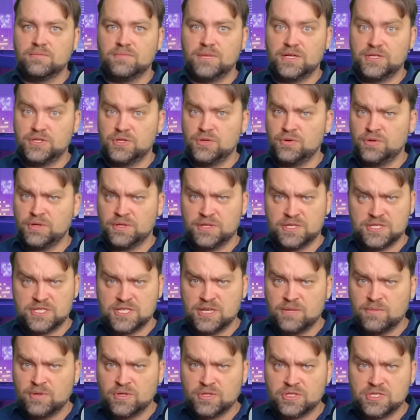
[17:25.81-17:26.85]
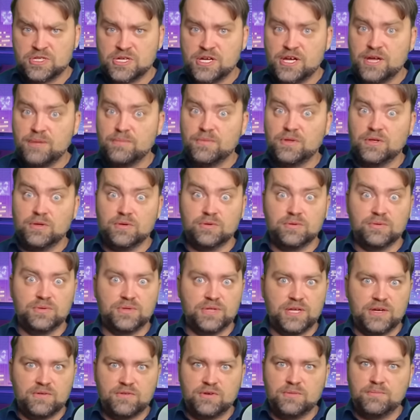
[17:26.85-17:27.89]
But during the summertime, you'll
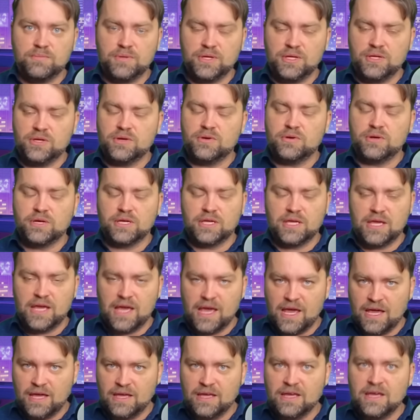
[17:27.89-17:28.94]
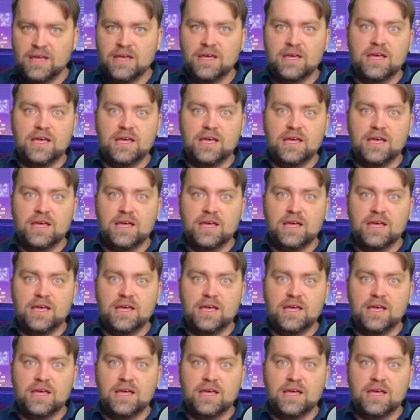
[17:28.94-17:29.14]
never be okay.